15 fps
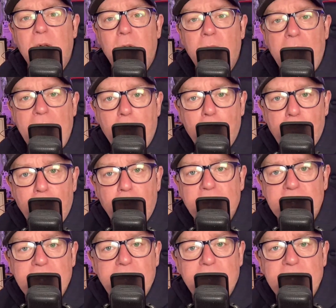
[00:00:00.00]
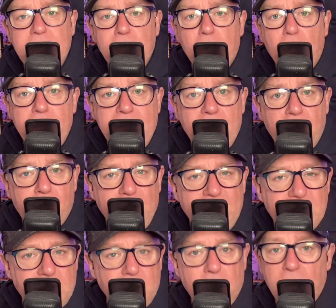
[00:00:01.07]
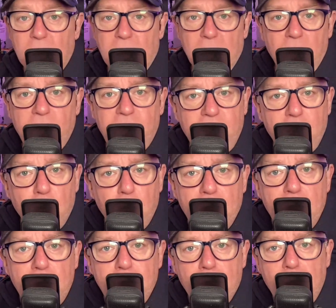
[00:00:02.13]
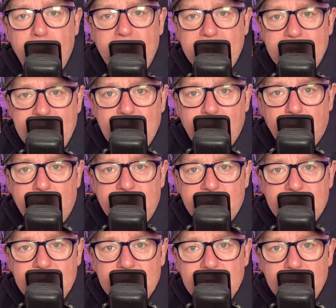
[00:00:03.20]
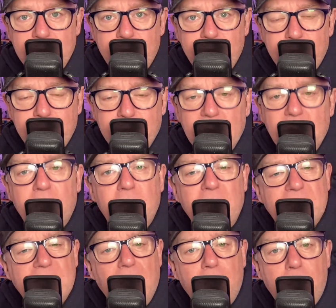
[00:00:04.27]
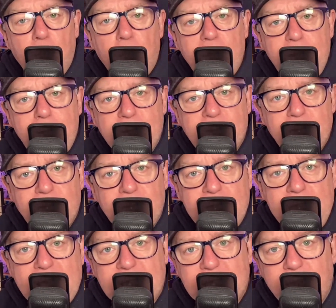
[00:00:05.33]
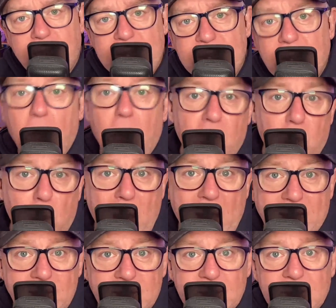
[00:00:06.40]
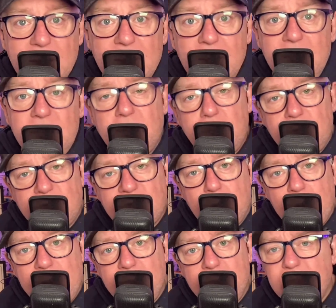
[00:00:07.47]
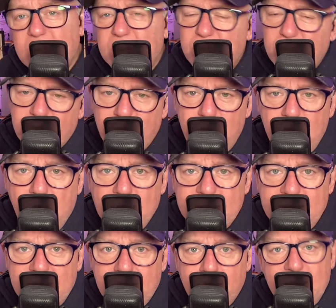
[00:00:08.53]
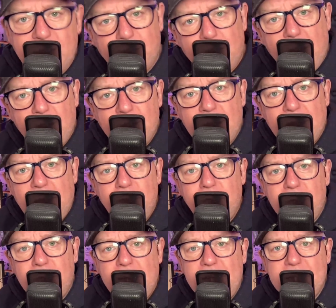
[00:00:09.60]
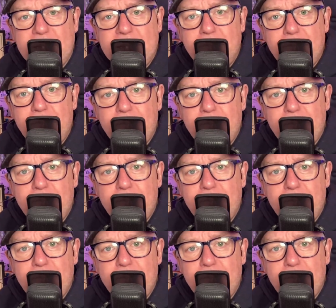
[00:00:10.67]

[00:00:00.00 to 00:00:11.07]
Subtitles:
on how productivity might be increased or fuel burn might be decreased. For example, reposition the excavator or the wagons so you're slewing through 90 degrees rather than 180.